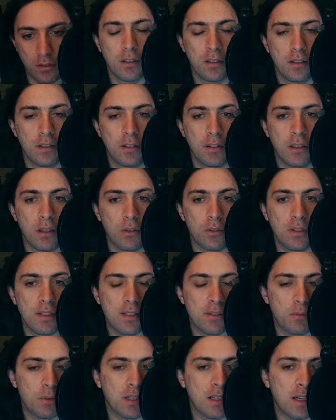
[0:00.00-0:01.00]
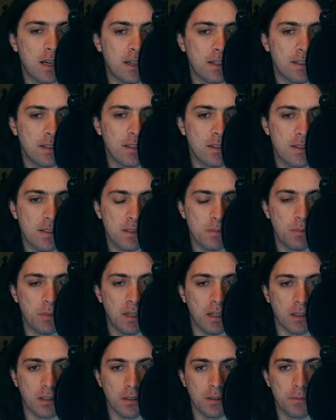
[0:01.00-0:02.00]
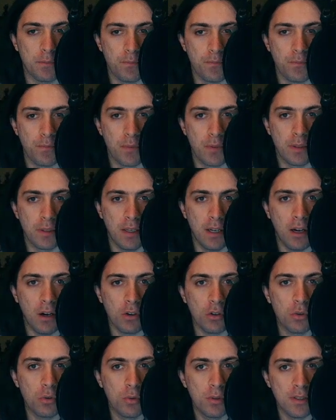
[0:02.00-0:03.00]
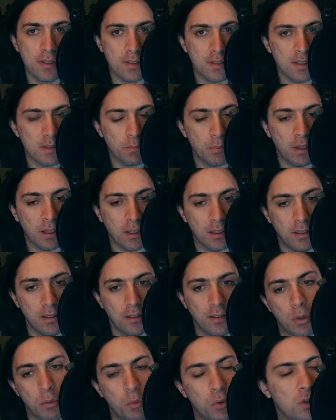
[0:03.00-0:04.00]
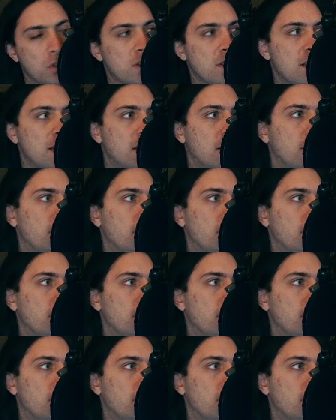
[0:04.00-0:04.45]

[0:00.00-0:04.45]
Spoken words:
Now disregarding this bug, how cool is this plugin? What do you say?